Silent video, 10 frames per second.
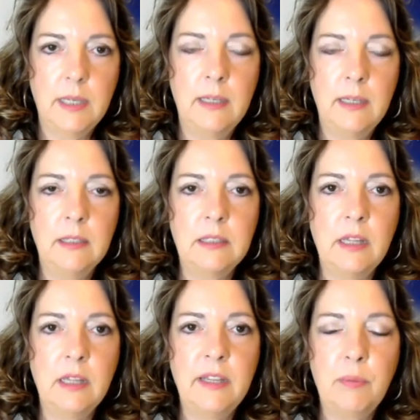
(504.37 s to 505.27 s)
It is
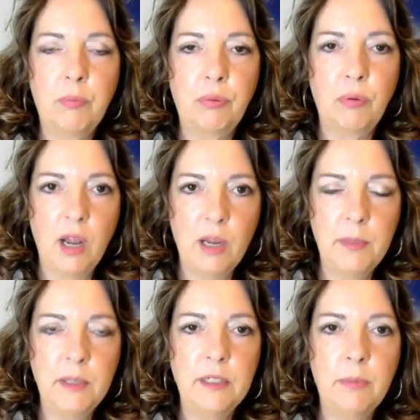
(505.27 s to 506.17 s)
the
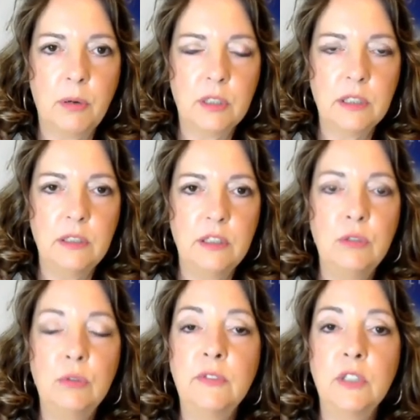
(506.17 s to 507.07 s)
primary person that
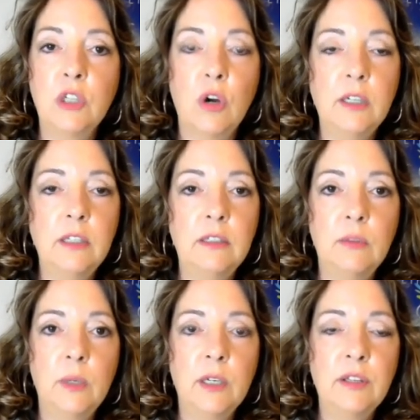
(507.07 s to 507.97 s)
you have incarnated
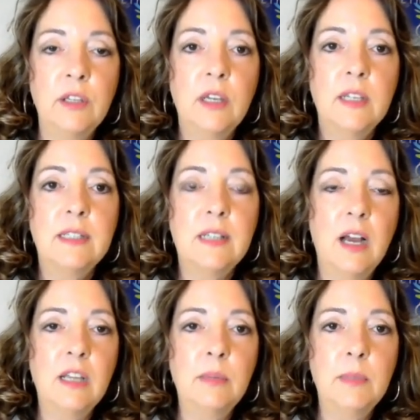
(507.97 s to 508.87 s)
with
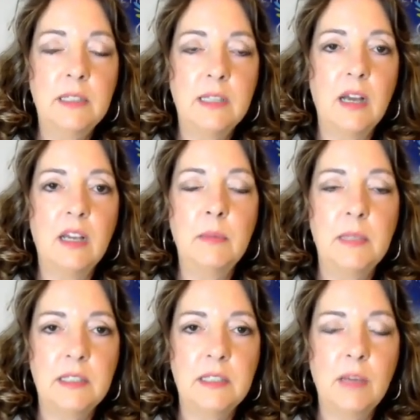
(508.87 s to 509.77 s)
time and time
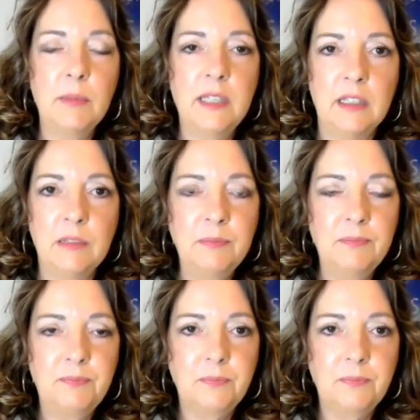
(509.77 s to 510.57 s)
and time again.